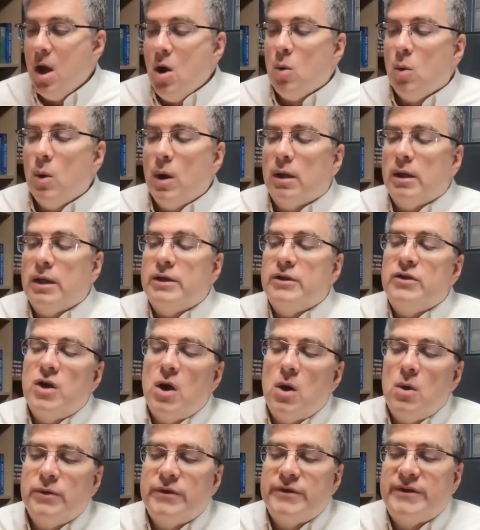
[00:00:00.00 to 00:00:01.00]
Well,
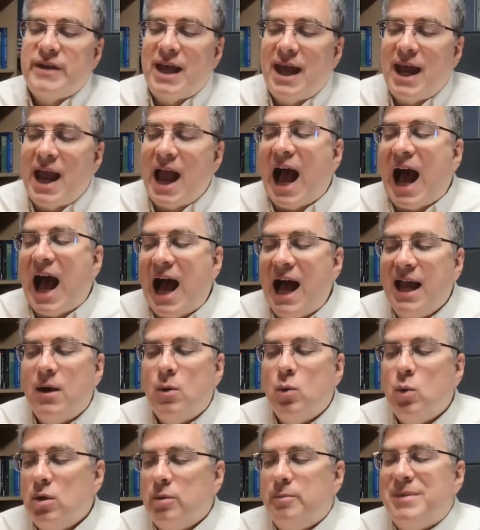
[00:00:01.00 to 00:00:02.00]
don't say I
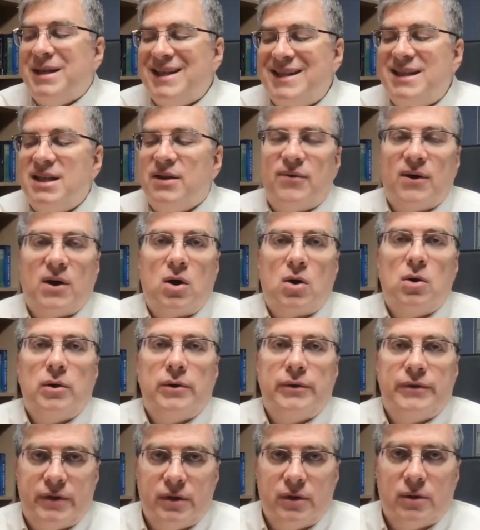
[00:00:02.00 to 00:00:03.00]
will be
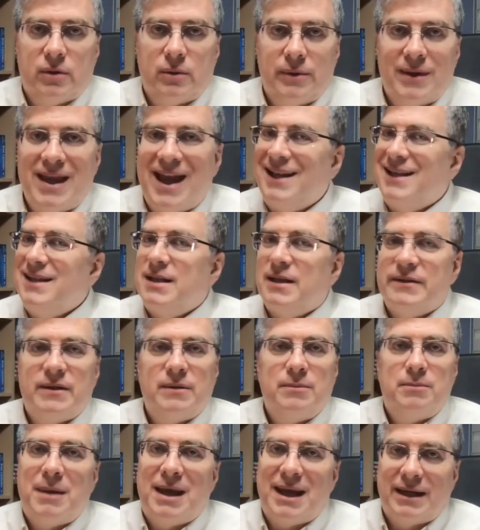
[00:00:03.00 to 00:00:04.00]
difficult to. That
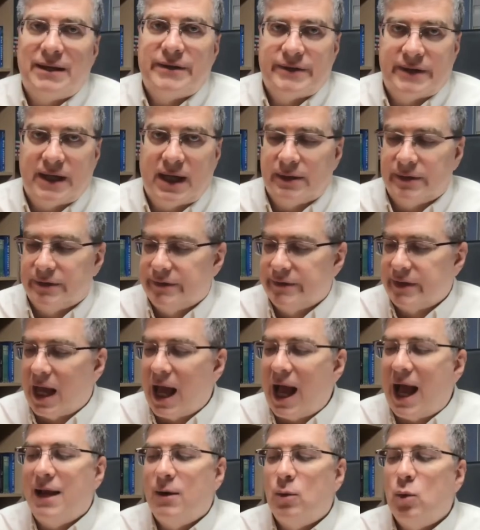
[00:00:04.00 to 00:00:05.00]
doesn't make sense.
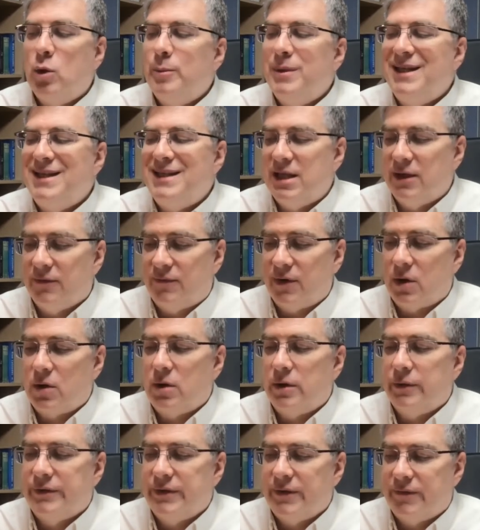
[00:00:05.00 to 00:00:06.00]
I will be
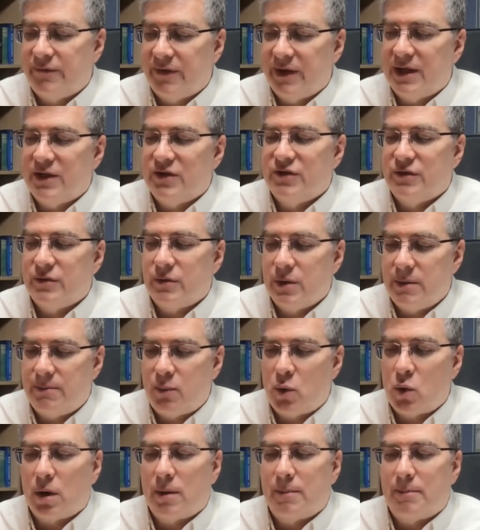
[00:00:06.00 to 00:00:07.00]
difficult to finish the
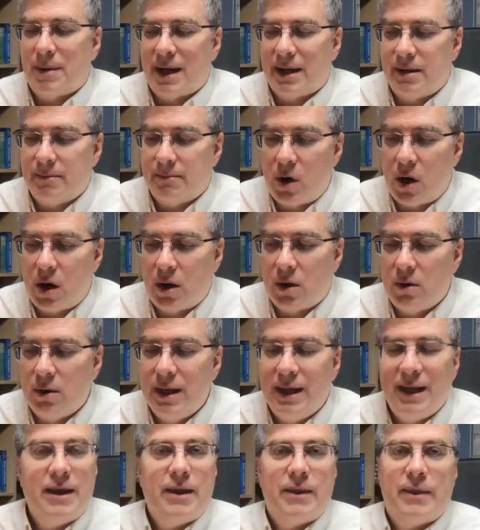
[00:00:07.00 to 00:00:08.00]
report by tomorrow.
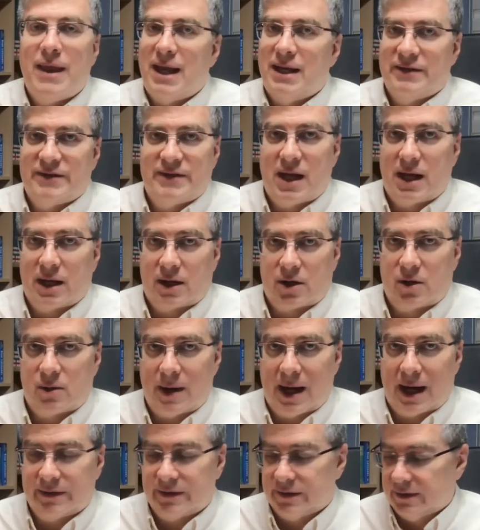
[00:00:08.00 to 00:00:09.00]
That is not
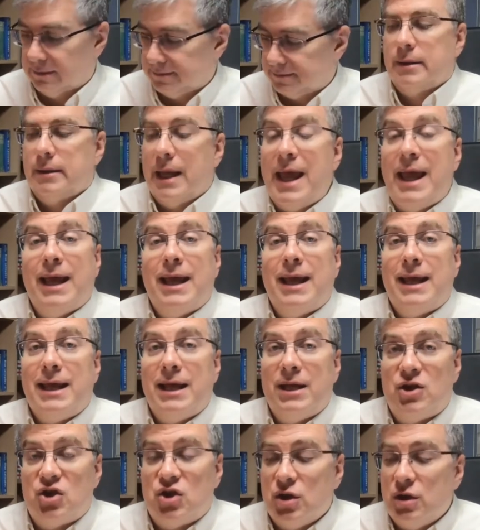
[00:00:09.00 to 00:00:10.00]
correct.
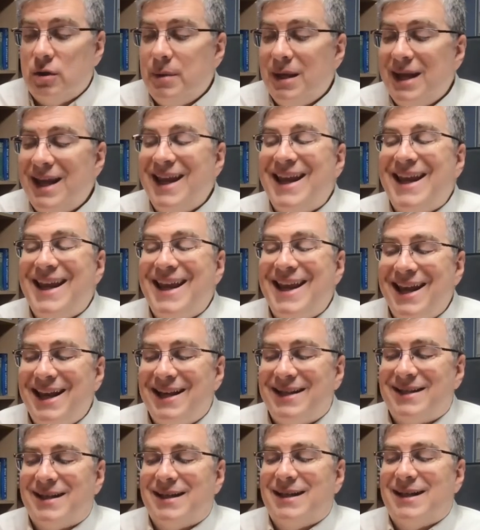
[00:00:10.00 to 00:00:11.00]
It should be
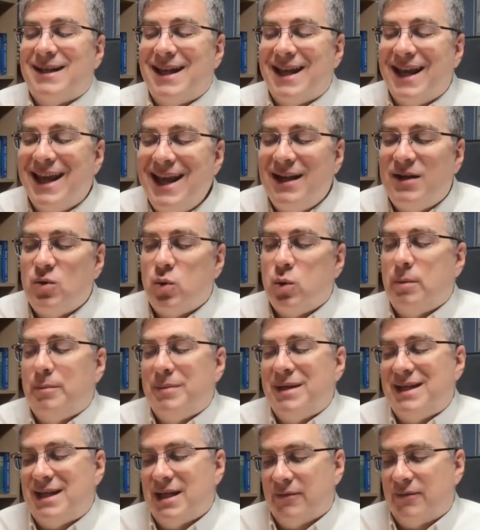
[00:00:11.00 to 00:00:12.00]
it. It will
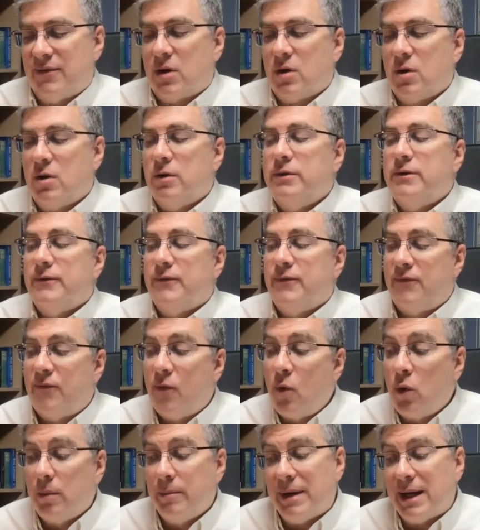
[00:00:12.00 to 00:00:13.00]
be difficult
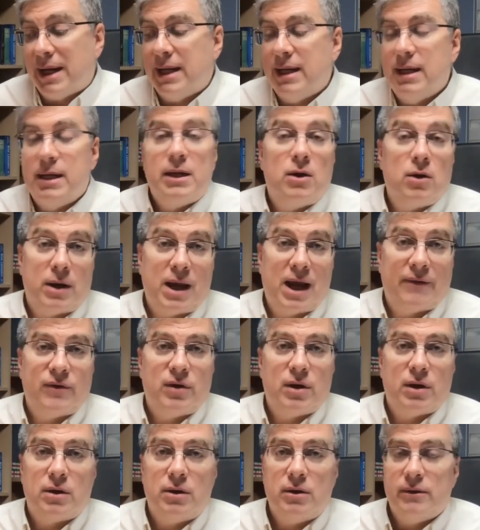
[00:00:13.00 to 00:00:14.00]
for me. You don't have to
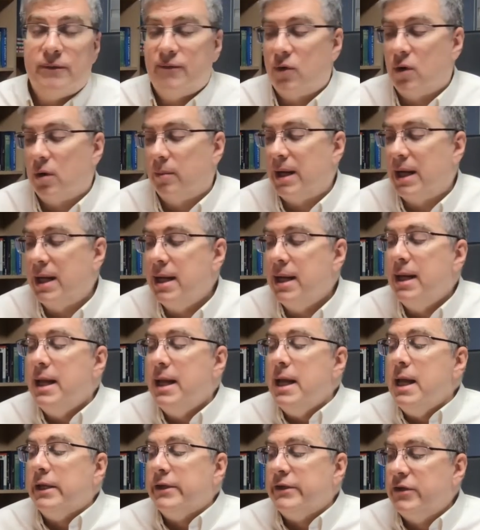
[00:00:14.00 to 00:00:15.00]
include for me,
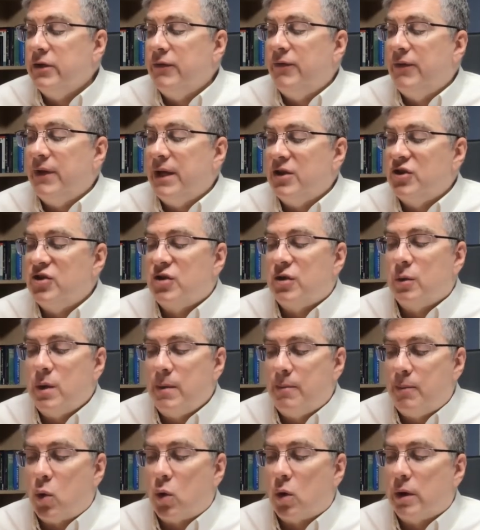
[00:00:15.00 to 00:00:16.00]
to finish the
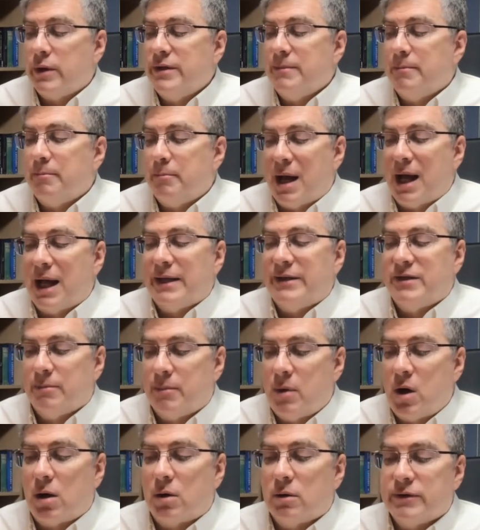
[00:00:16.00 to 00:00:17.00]
report by
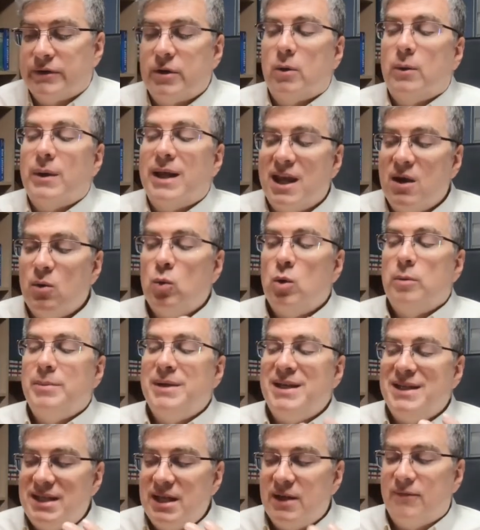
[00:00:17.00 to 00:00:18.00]
tomorrow. So it will be
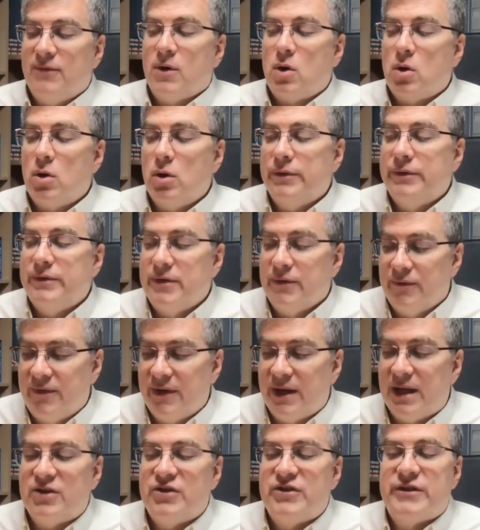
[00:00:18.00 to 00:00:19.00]
difficult to
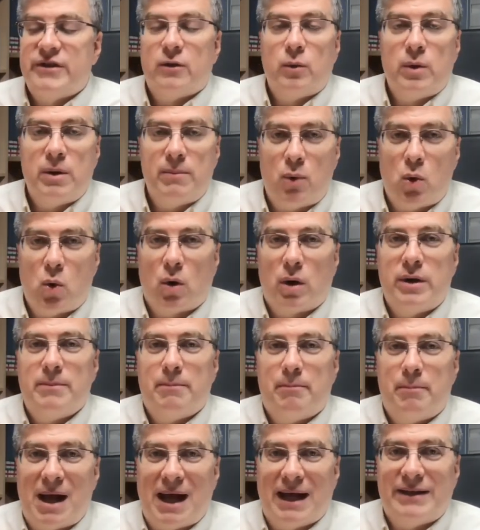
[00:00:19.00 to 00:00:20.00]
finish the report
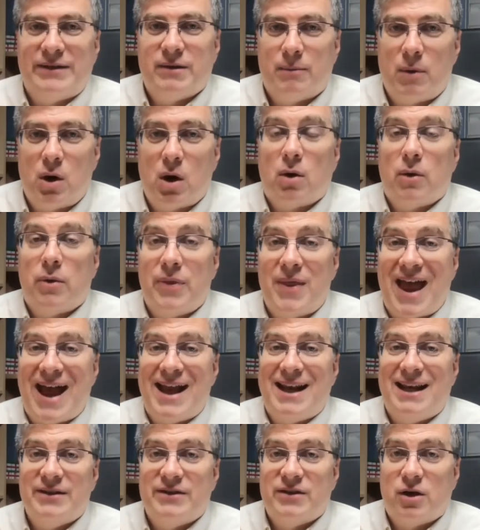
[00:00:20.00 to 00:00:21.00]
by tomorrow.
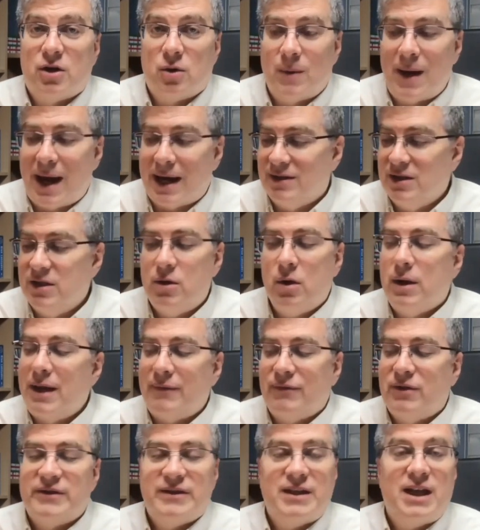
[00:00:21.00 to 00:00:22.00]
That is correct. You don't
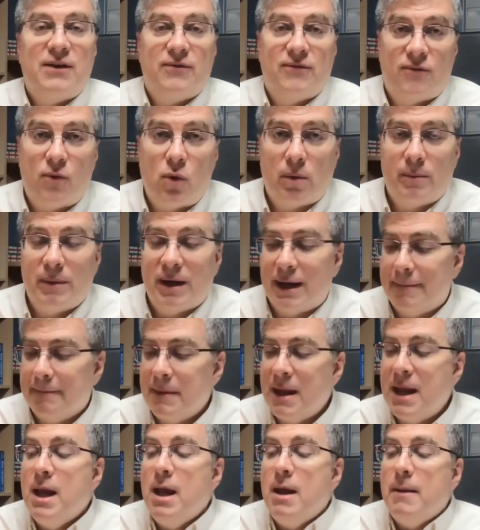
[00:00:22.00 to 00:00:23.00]
have to say for me.
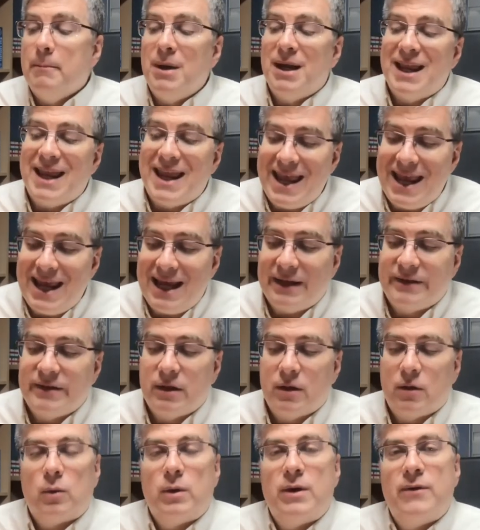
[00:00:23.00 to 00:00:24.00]
But it
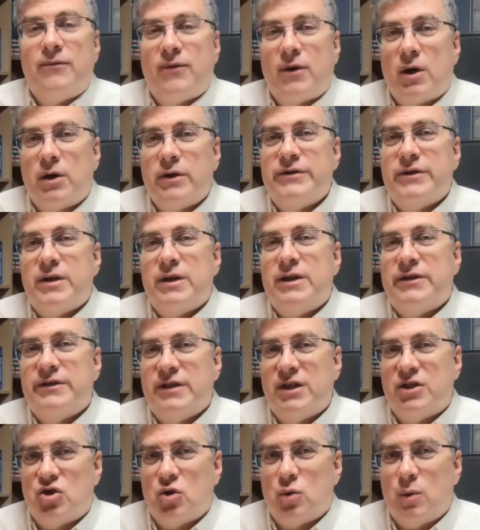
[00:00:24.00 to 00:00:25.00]
refers to the
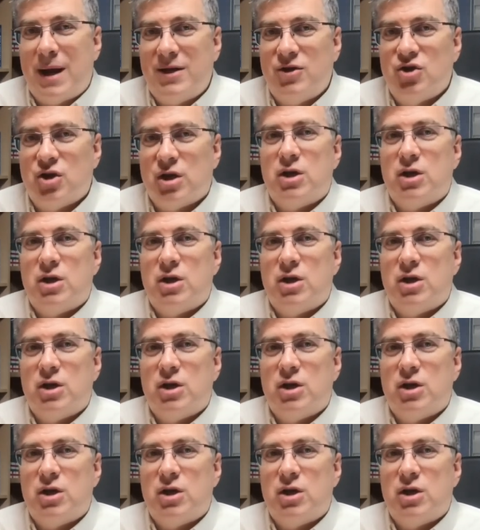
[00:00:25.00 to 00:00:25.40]
situation.